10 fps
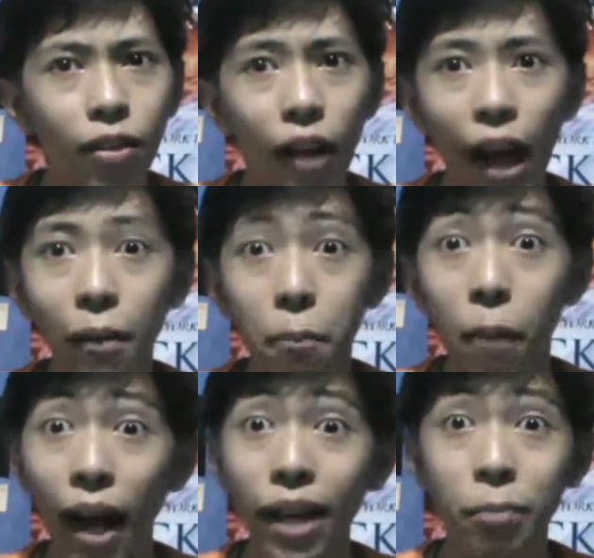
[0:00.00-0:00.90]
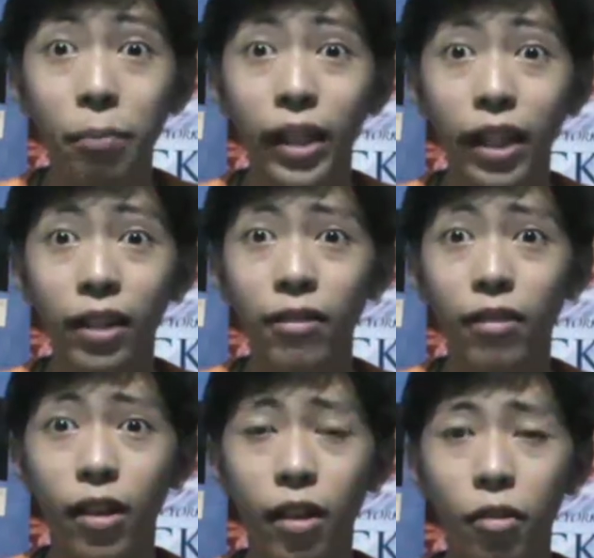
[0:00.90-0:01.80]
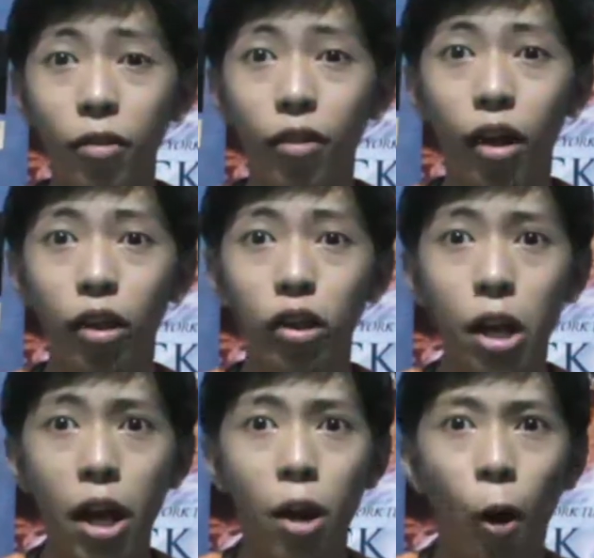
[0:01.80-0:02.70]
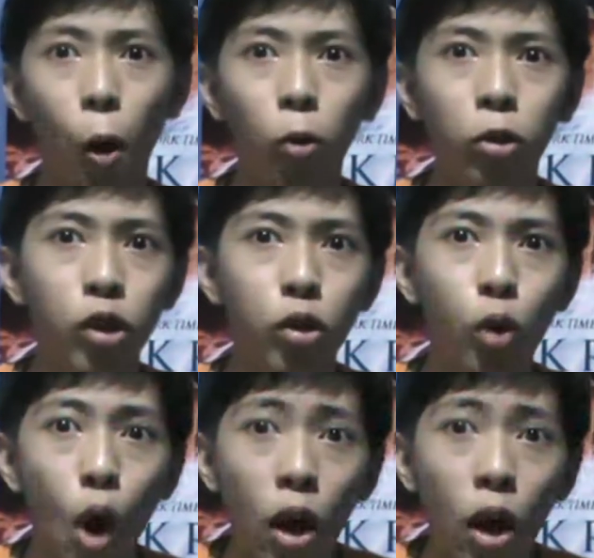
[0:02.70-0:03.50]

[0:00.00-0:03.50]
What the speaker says: that might mean there's a whole new